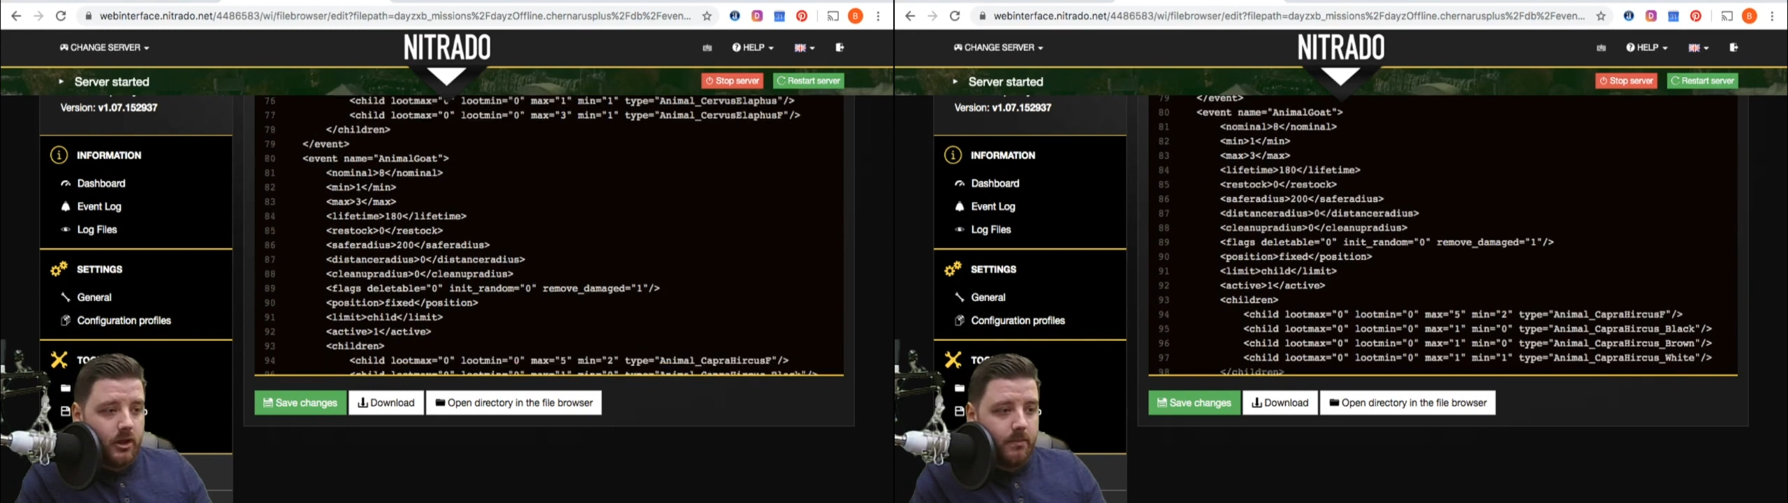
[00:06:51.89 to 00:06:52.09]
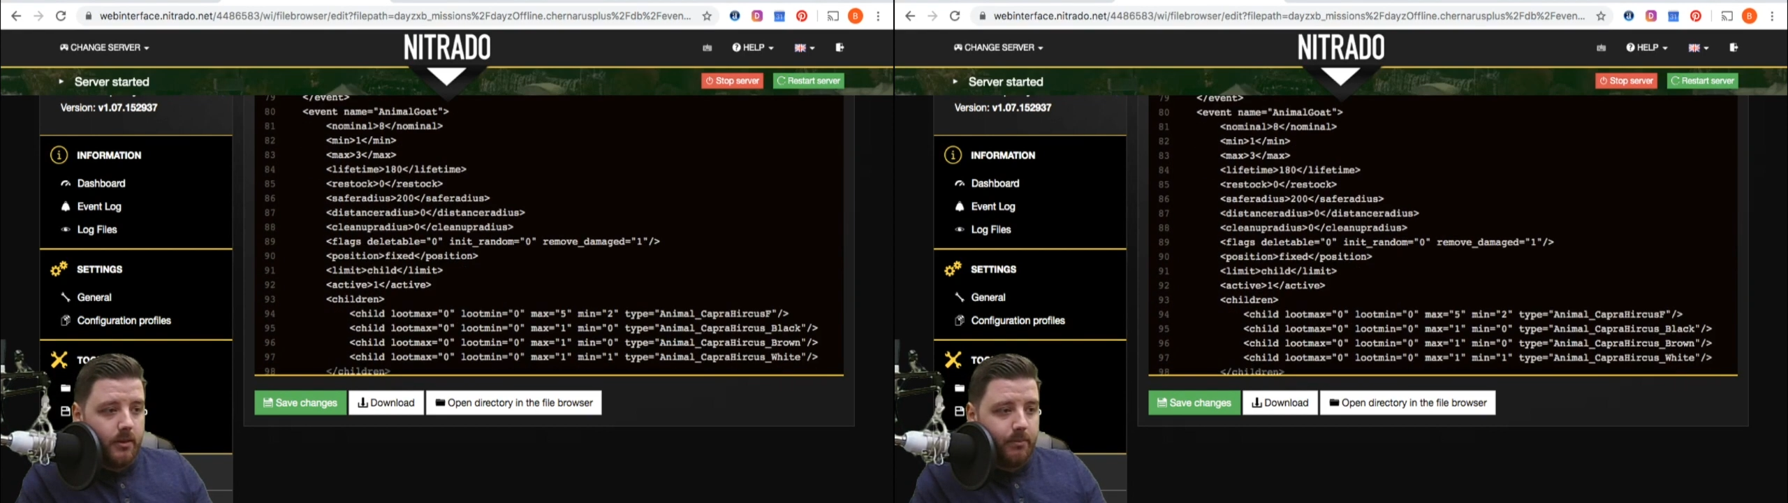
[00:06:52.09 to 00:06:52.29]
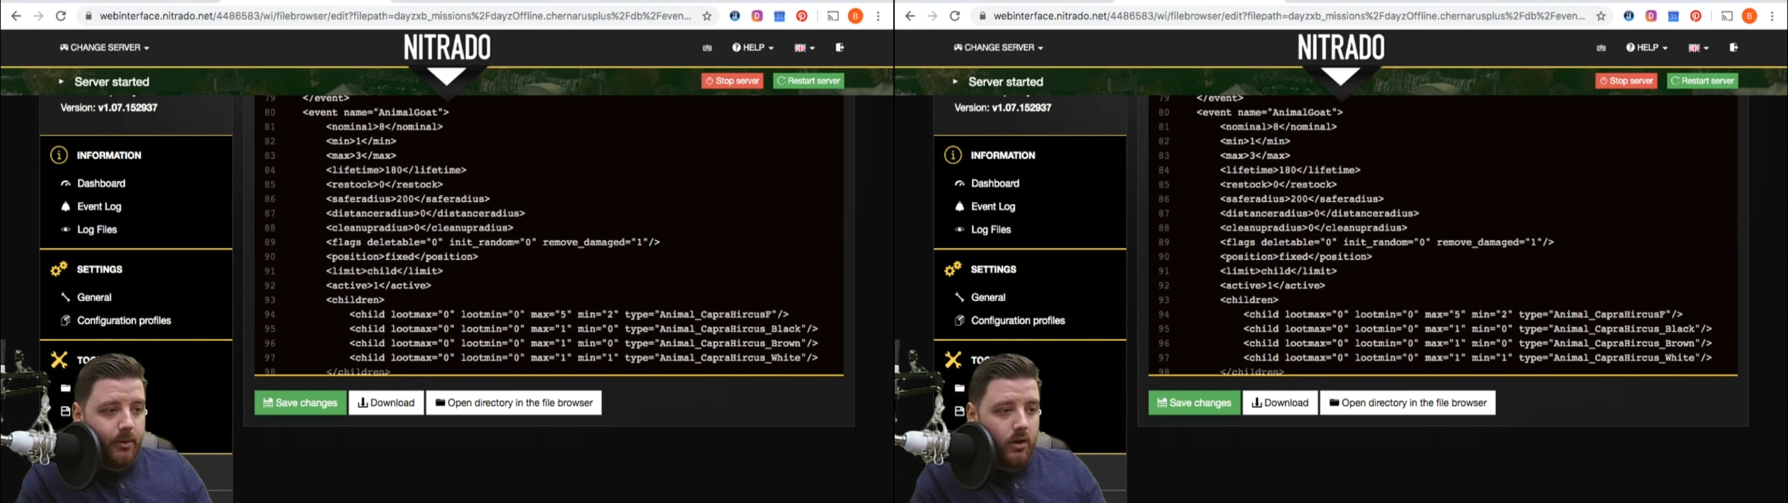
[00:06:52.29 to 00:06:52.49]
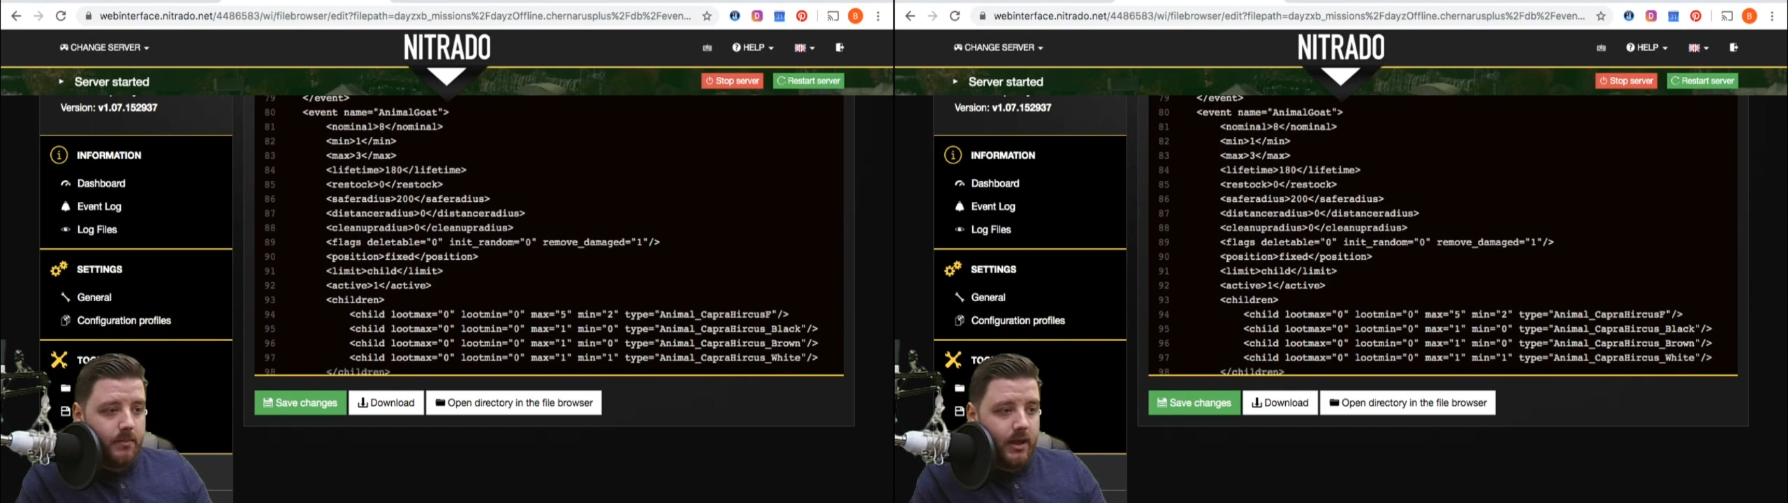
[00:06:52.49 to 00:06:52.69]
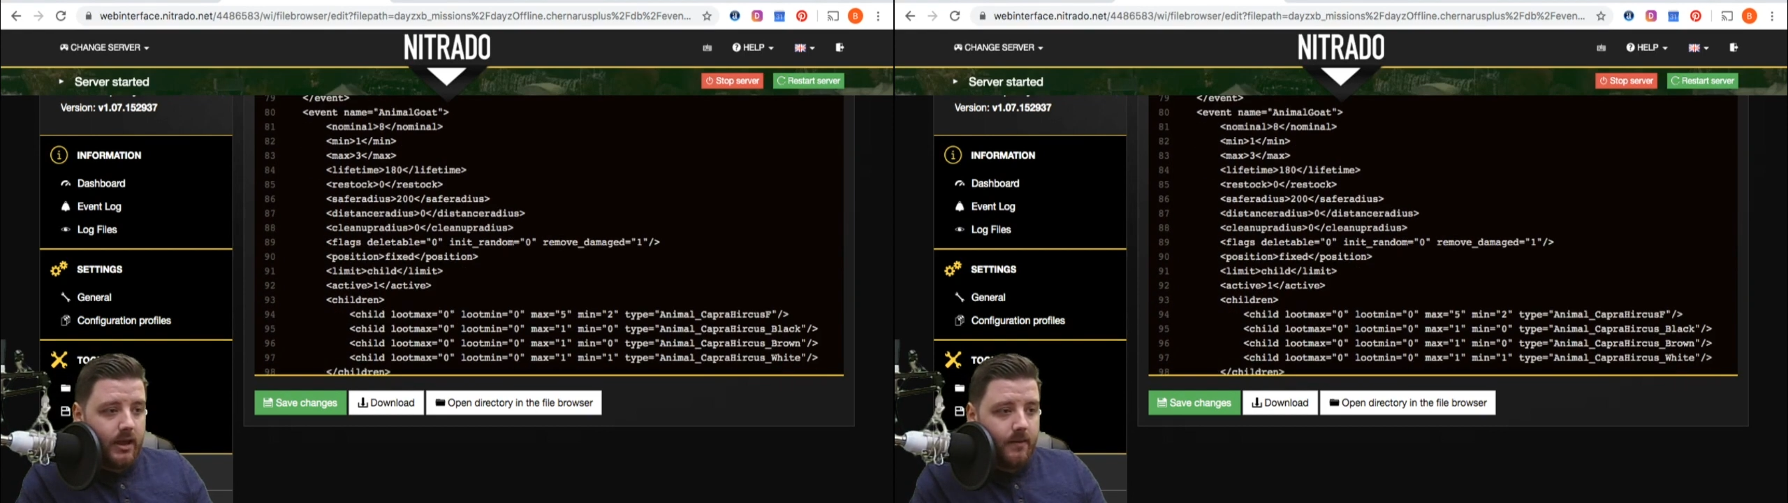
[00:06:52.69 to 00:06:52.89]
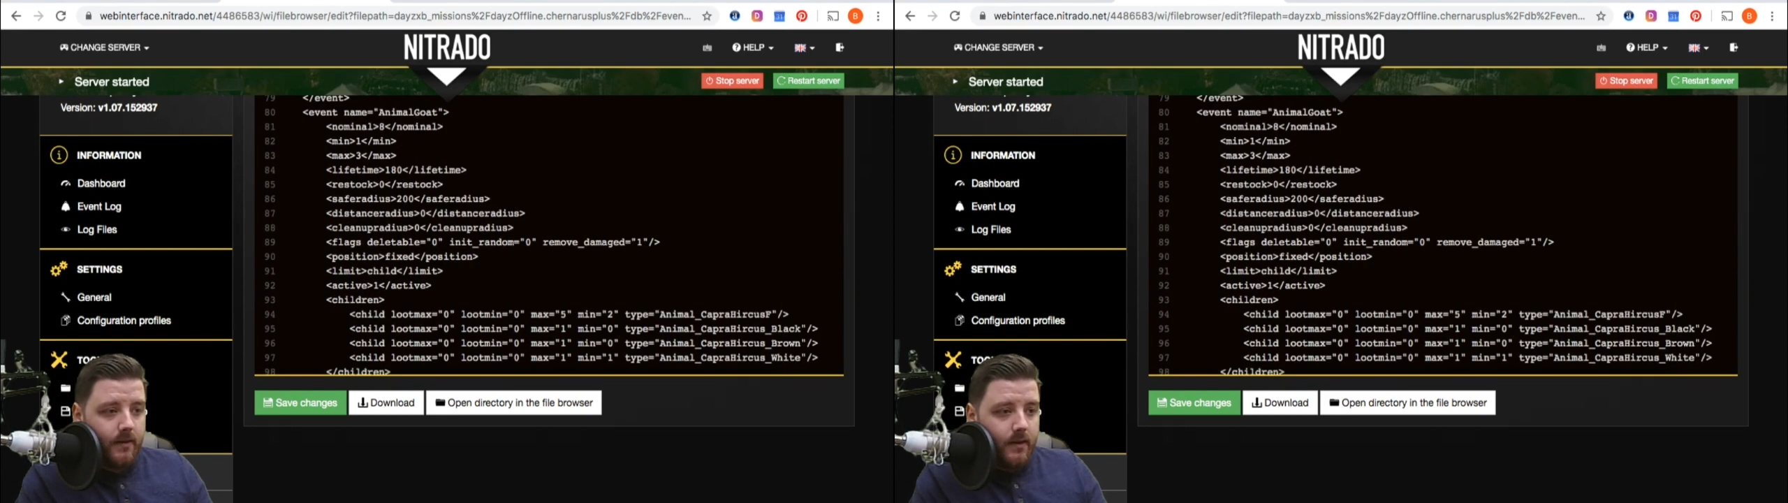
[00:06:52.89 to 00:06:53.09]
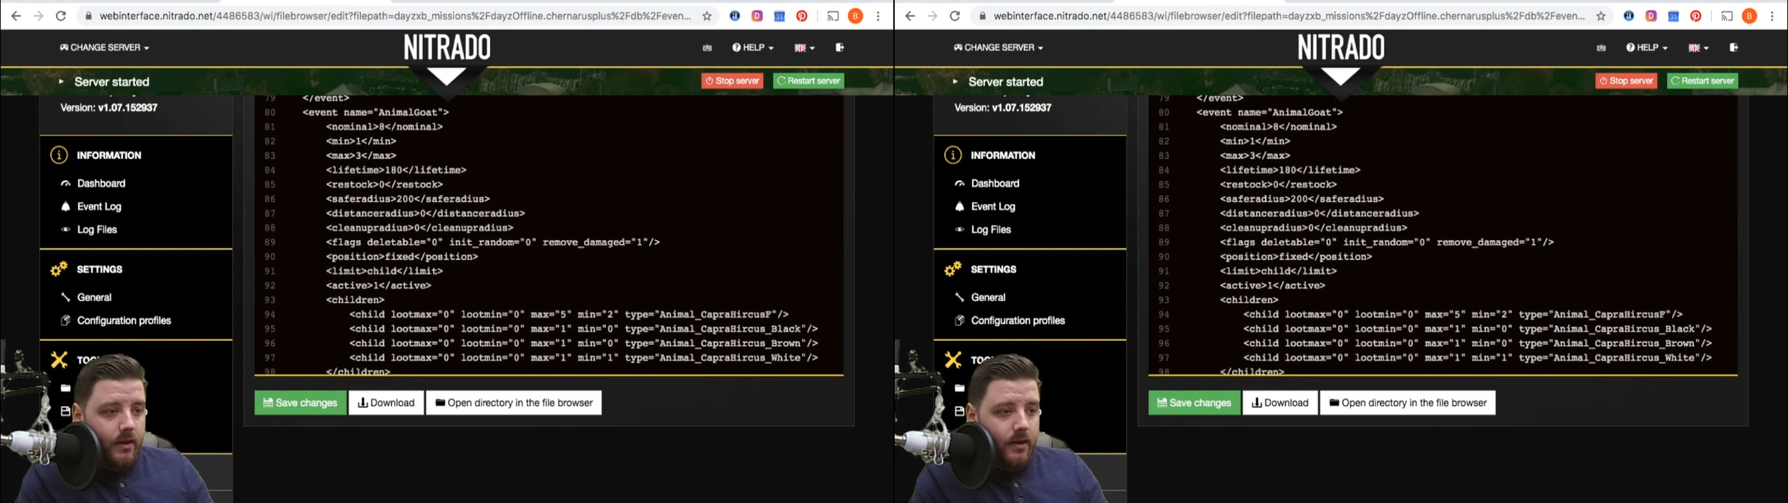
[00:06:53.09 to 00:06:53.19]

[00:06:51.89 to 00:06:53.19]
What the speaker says: up at the bottom here,